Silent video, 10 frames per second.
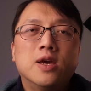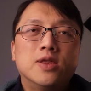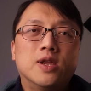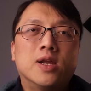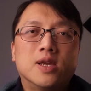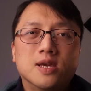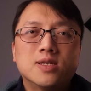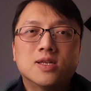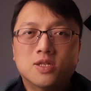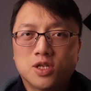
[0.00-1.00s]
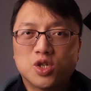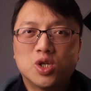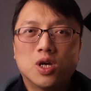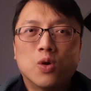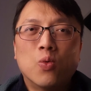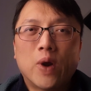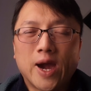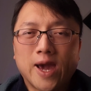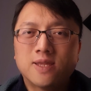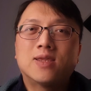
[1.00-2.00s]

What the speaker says: there is such a wide